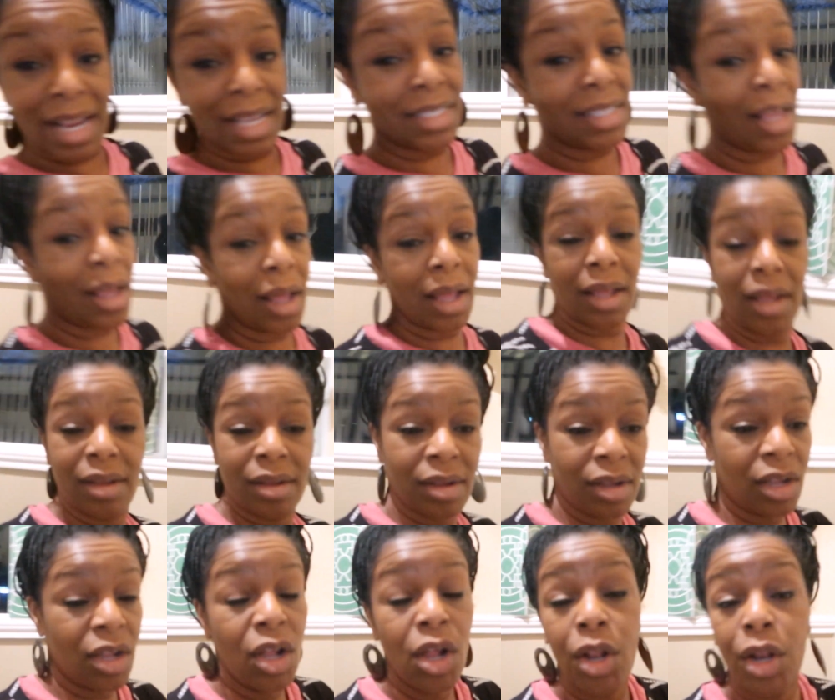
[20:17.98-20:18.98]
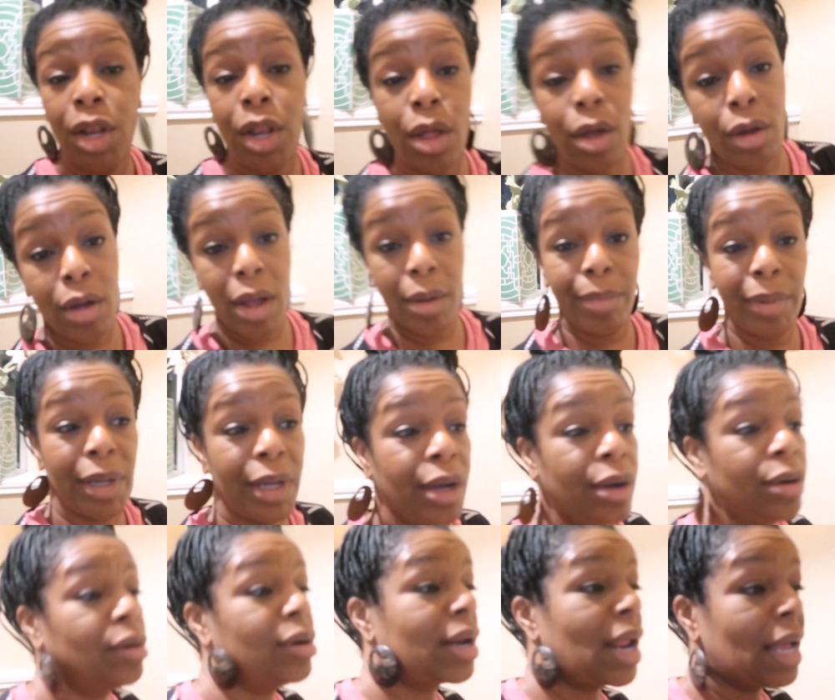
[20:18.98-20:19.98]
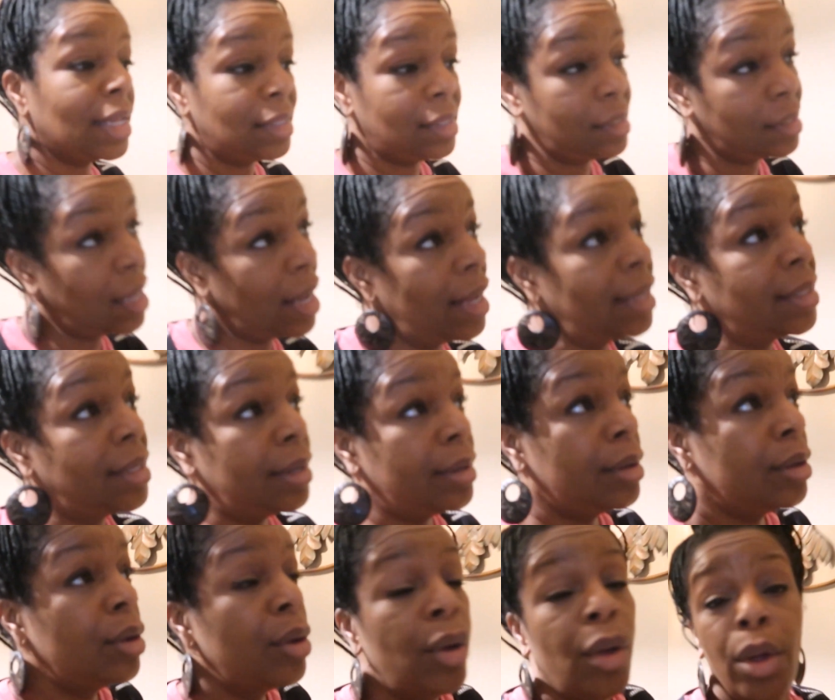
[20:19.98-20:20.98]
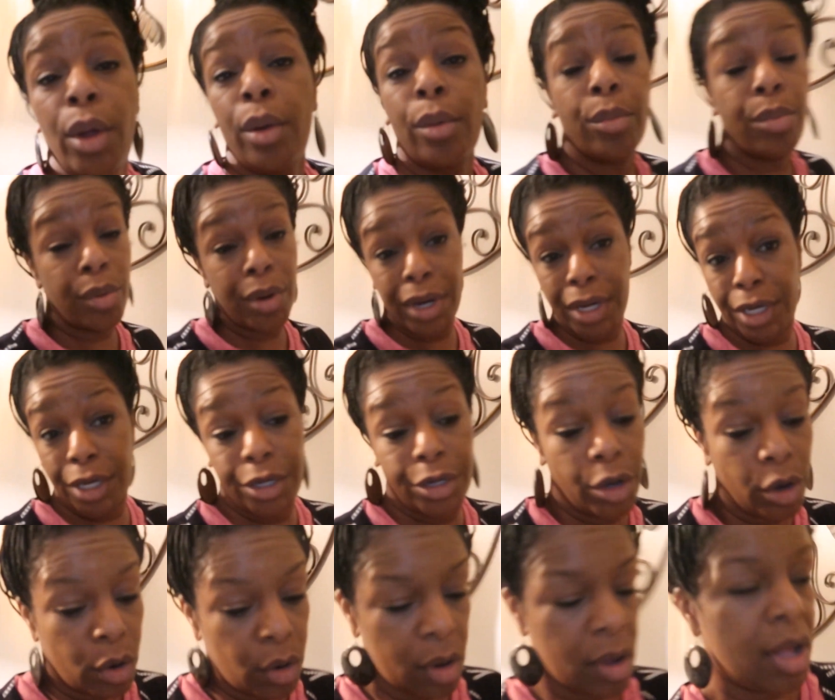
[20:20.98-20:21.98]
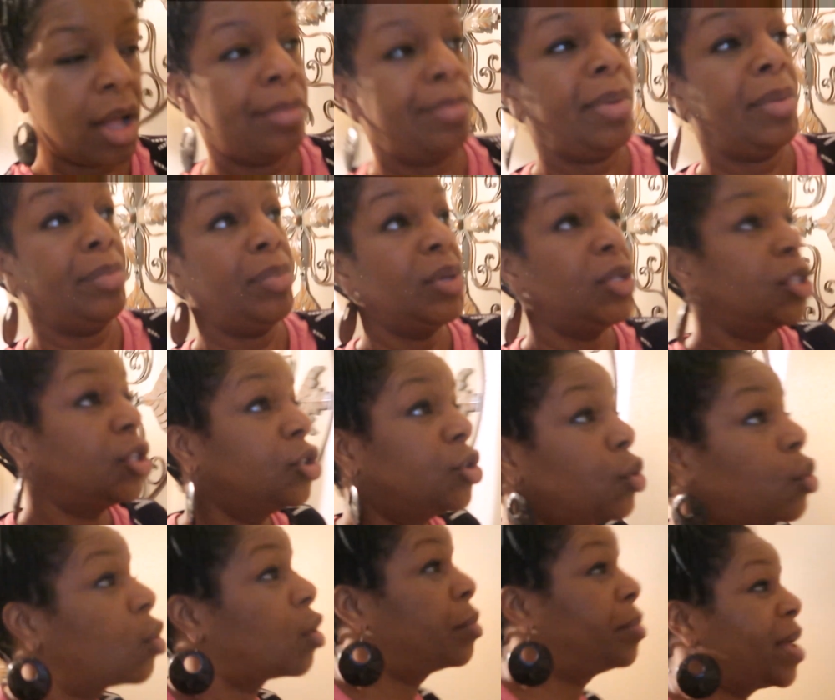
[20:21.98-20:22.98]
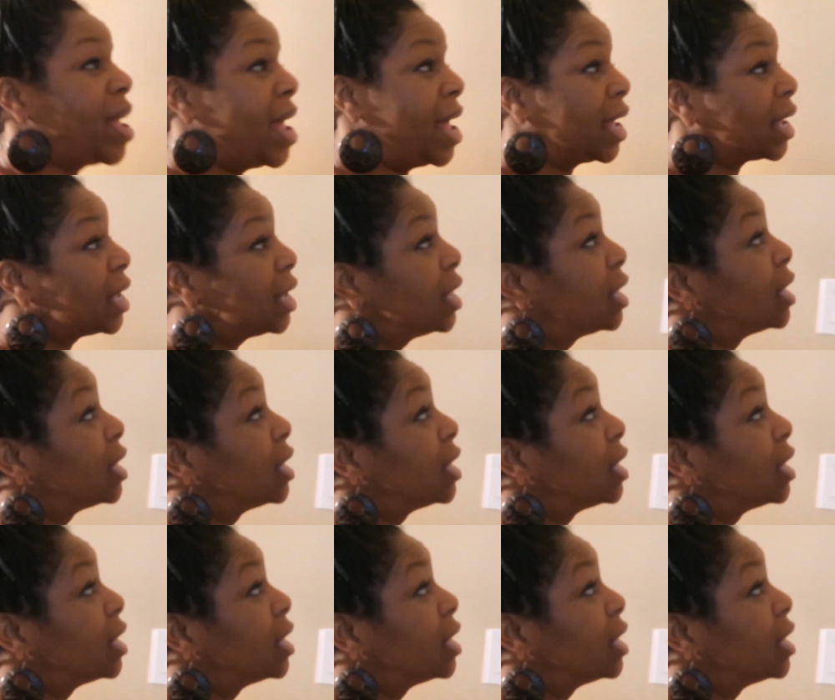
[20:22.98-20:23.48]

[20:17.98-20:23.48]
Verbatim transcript: That's how long I've been going. I decided to bring the door up and put the door back.